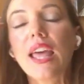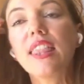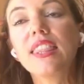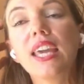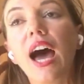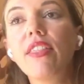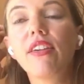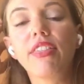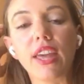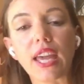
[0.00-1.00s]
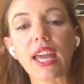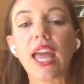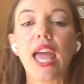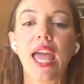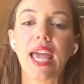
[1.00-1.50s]
The other thing
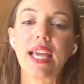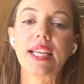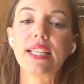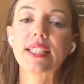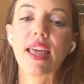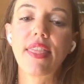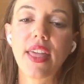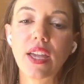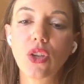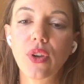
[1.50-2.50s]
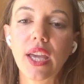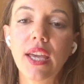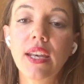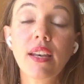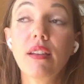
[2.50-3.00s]
is that you
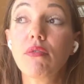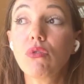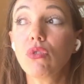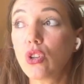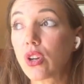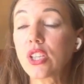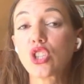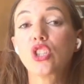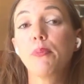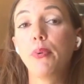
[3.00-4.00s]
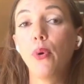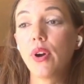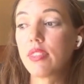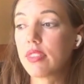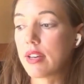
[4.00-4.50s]
can
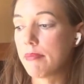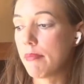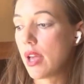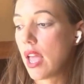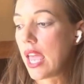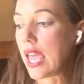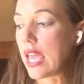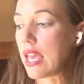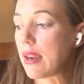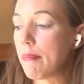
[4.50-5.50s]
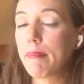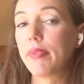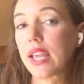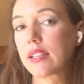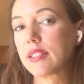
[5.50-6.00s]
support them in,
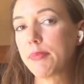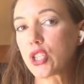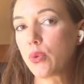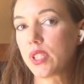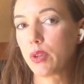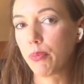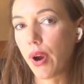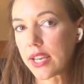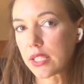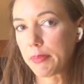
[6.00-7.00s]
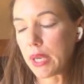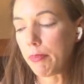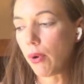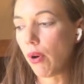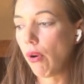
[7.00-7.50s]
like, especially with depressed
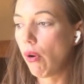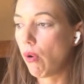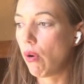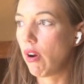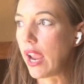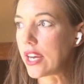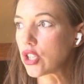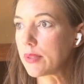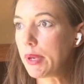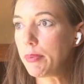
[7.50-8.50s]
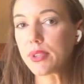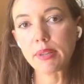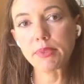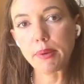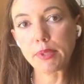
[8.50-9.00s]
people or anxious people.
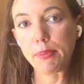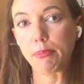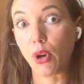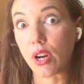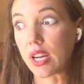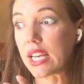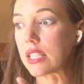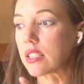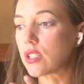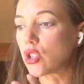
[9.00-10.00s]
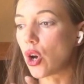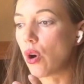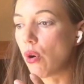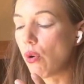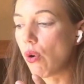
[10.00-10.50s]
Sometimes people
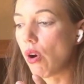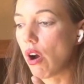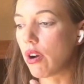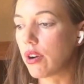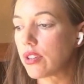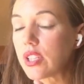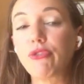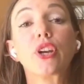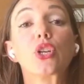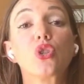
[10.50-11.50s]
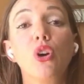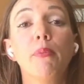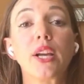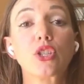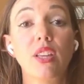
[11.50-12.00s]
are suffering so
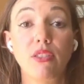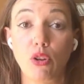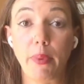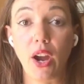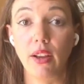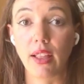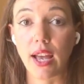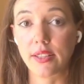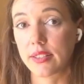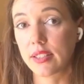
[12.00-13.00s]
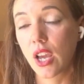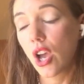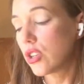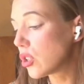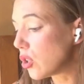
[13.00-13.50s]
much that they're paralyzed.
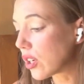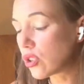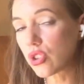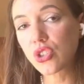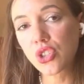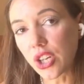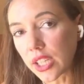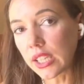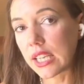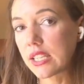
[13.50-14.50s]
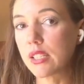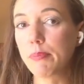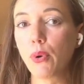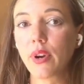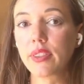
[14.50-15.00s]
So you can certainly
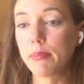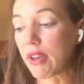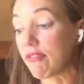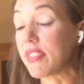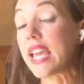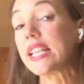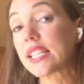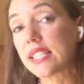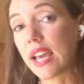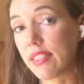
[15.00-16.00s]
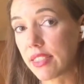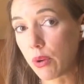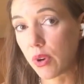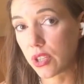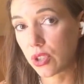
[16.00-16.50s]
support them if they decide that they
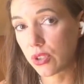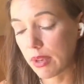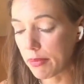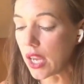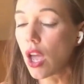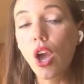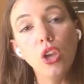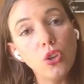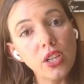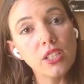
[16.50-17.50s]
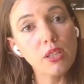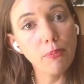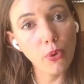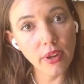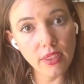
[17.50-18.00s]
want to do something. You can
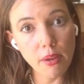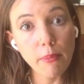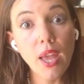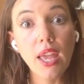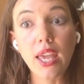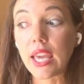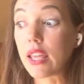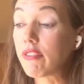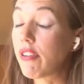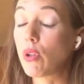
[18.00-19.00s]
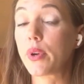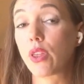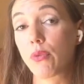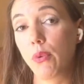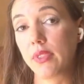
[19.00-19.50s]
support them in following
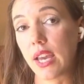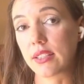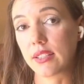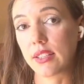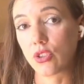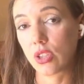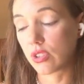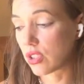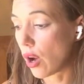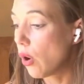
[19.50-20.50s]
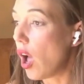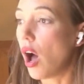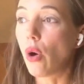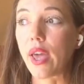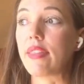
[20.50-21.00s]
through with that decision. So,
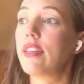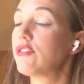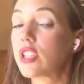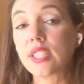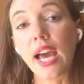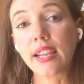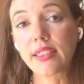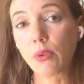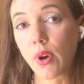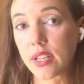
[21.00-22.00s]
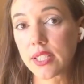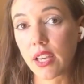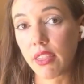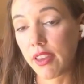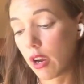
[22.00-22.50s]
okay, they've decided they want to see
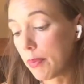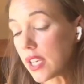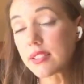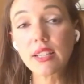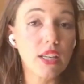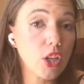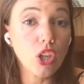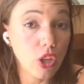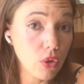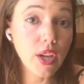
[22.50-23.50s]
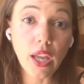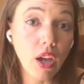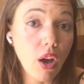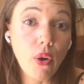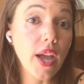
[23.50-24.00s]
a therapist. You can
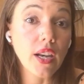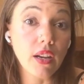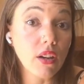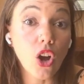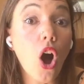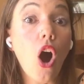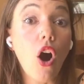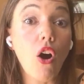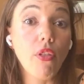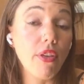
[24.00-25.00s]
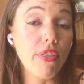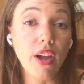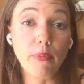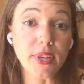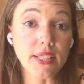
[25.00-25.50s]
go and call the
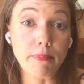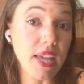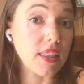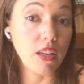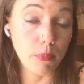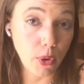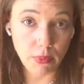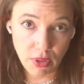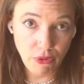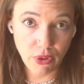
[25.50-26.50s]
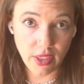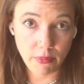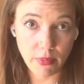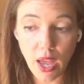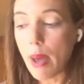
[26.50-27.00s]
therapist and make the appointment for
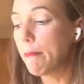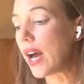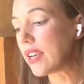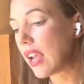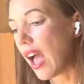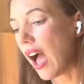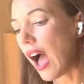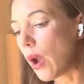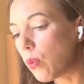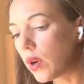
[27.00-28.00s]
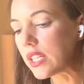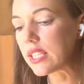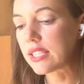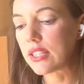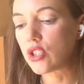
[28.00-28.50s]
them. But I wouldn't
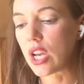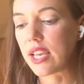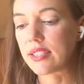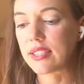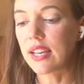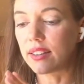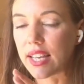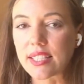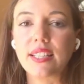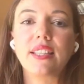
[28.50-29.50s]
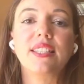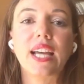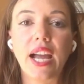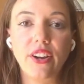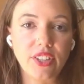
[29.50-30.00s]
suggest, unless in
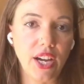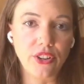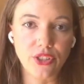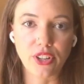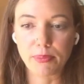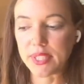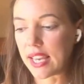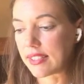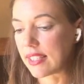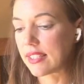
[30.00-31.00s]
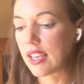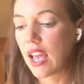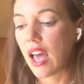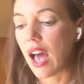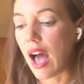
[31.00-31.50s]
dire circumstances,
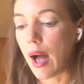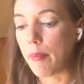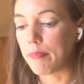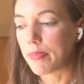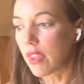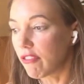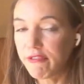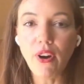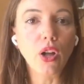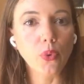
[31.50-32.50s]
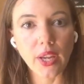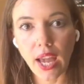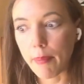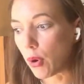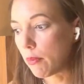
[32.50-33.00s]
following
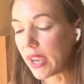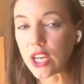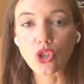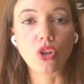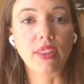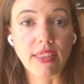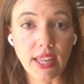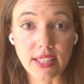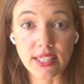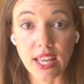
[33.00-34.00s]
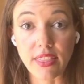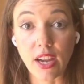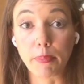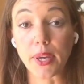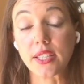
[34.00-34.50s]
up or making sure that they see a
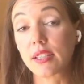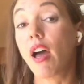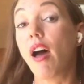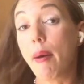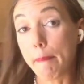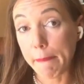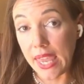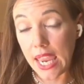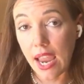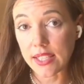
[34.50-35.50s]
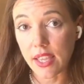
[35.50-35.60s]
therapist. Me as a